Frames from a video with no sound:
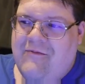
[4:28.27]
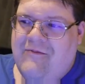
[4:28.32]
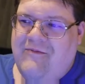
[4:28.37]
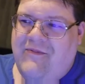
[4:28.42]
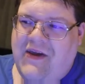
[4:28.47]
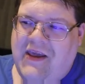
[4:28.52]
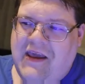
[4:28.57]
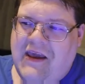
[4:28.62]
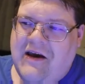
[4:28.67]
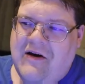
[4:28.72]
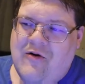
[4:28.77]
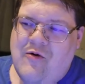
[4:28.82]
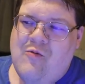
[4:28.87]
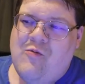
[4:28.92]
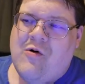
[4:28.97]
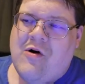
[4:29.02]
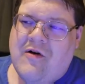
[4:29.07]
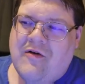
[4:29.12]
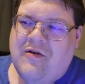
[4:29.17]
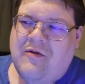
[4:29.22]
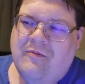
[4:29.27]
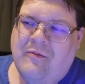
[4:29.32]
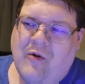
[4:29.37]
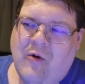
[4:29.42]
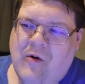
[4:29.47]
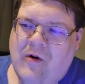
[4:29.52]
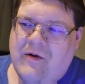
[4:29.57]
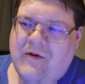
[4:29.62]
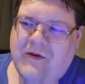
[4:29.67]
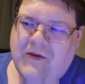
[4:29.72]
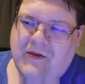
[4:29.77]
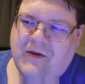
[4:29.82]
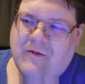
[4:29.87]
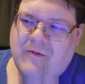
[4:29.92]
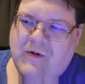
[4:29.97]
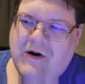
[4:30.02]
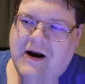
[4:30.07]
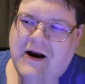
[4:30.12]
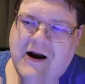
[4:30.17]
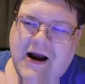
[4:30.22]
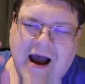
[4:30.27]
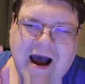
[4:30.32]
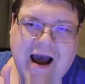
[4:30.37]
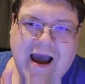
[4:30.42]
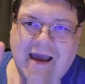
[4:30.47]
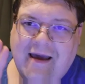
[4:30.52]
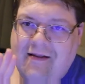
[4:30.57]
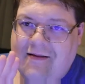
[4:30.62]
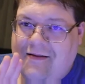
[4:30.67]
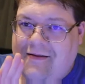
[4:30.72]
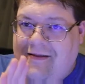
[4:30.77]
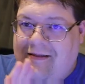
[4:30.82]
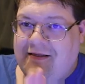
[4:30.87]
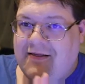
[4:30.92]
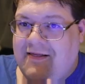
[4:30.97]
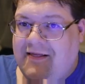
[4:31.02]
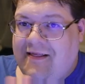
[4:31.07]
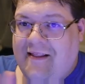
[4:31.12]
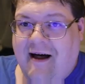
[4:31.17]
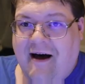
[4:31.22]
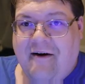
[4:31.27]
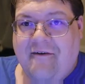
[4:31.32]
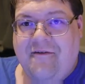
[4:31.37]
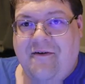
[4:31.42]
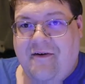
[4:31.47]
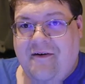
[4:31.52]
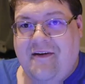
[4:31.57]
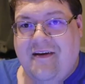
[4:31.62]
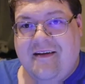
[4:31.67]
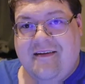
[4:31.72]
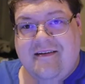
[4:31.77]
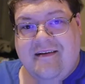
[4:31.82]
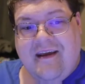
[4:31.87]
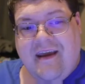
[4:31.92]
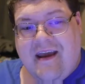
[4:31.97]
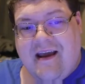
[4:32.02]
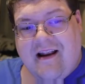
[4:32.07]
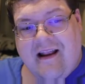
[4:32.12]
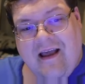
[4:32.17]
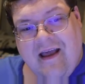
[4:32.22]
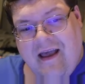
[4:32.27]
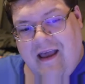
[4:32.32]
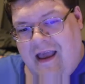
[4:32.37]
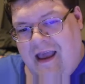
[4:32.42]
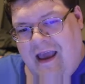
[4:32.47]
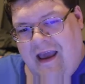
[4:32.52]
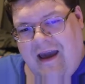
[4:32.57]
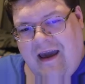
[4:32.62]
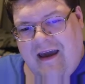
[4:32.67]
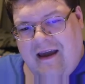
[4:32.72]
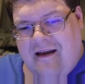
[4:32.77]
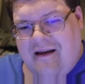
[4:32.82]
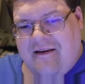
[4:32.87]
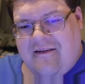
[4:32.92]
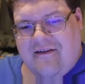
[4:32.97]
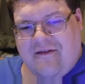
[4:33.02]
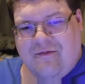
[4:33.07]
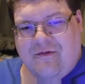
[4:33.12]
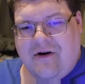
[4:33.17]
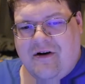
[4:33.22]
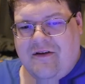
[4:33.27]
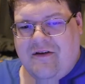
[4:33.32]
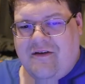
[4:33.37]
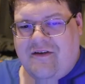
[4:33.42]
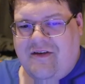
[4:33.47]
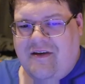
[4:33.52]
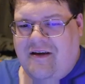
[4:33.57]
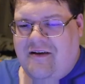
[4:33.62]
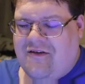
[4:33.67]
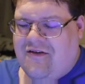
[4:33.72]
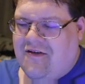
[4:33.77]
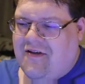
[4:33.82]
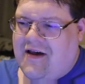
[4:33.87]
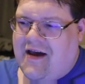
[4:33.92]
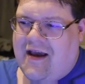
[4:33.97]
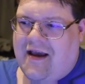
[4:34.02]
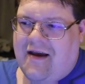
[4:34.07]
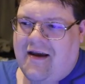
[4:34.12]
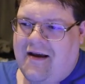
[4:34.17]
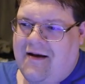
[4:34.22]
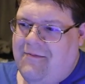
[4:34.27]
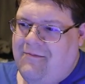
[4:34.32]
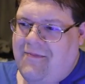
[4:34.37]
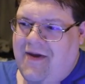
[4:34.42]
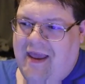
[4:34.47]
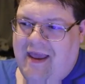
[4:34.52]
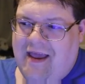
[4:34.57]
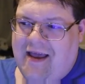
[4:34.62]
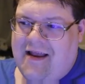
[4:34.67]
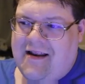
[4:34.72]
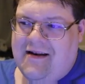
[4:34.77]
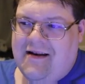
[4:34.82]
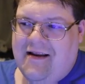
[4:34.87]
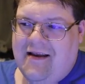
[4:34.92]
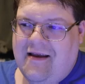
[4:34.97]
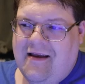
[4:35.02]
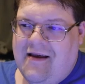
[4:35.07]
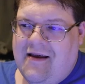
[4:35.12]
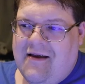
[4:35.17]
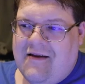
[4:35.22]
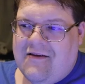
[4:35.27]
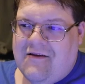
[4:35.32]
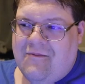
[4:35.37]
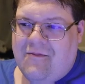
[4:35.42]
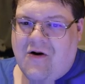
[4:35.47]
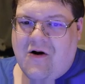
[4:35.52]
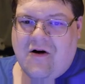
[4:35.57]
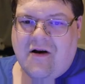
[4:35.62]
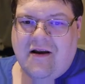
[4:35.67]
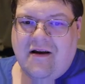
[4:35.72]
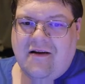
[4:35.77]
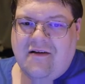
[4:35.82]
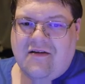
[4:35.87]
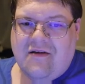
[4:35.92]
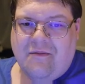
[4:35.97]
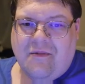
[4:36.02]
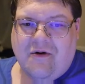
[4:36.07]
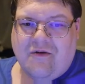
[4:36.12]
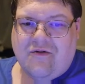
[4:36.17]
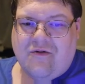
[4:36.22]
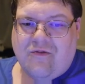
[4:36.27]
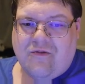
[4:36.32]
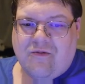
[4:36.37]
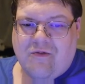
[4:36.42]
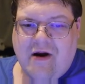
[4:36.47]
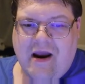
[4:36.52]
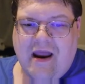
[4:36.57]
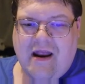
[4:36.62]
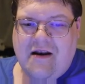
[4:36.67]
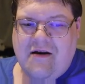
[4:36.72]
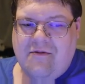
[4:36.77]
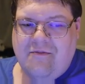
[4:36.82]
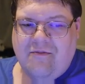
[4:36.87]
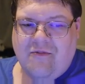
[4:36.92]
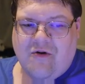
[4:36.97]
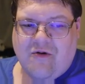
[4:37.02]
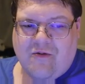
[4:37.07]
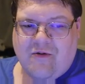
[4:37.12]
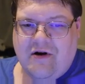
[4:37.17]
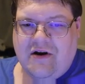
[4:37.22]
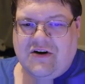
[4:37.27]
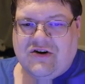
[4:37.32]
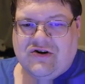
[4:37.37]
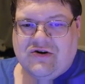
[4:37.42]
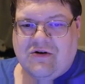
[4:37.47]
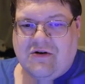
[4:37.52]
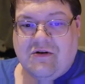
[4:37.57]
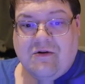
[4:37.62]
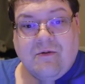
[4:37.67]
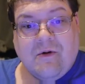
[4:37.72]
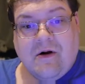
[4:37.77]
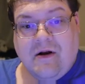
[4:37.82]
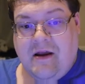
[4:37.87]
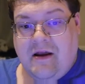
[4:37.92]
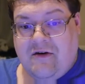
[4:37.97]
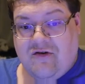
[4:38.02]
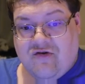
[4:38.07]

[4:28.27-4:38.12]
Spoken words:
being worth more than the rare, I love to see it. It's just one of those things you're like, man, the market is the most random creature in the world. It